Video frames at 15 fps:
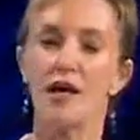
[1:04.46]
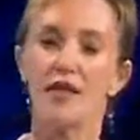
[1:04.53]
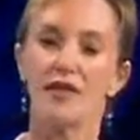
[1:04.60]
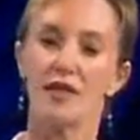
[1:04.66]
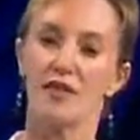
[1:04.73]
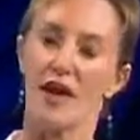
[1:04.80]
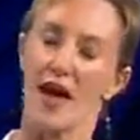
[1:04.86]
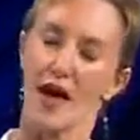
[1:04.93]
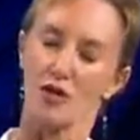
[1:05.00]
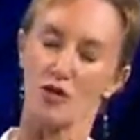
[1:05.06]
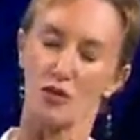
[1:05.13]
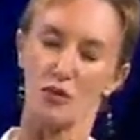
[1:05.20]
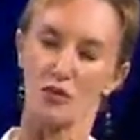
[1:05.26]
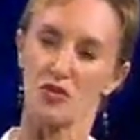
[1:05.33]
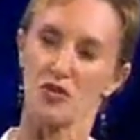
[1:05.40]
Then the
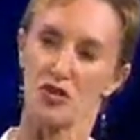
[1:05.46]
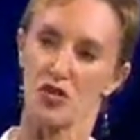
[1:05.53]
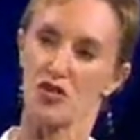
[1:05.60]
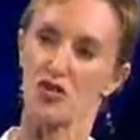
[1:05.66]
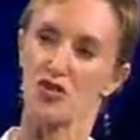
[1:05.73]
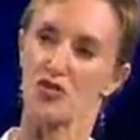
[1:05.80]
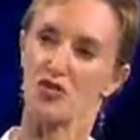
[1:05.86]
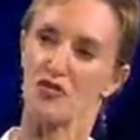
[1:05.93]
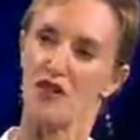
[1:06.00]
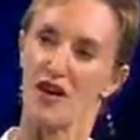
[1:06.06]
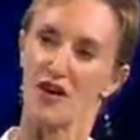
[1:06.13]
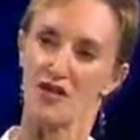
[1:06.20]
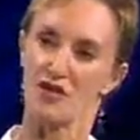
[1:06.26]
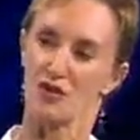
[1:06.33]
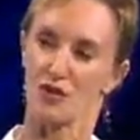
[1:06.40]
actual procedure, the
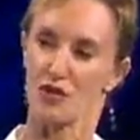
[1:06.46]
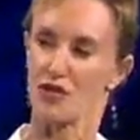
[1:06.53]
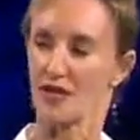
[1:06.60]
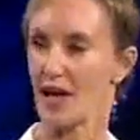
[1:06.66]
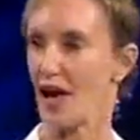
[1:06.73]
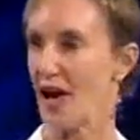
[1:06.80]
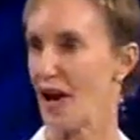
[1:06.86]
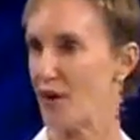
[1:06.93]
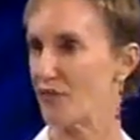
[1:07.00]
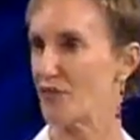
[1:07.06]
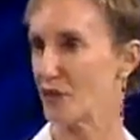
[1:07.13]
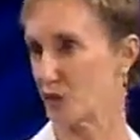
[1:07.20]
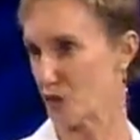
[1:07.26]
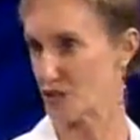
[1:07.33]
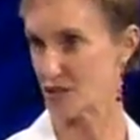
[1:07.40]
VASER, is a
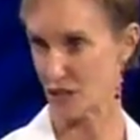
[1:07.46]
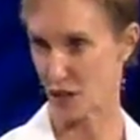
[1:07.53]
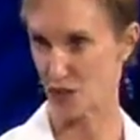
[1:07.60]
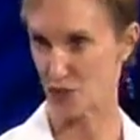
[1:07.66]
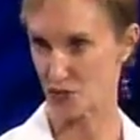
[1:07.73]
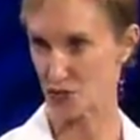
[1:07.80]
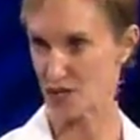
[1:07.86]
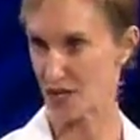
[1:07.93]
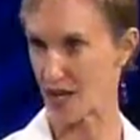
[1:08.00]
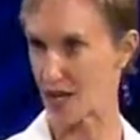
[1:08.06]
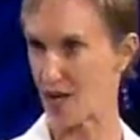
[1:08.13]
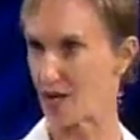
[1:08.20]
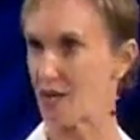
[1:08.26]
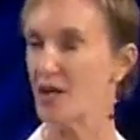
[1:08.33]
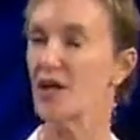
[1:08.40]
high-frequency
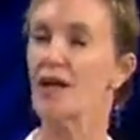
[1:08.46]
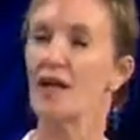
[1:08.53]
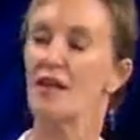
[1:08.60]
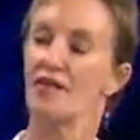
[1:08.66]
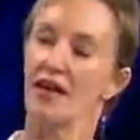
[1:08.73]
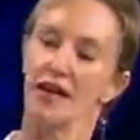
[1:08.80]
ultrasound that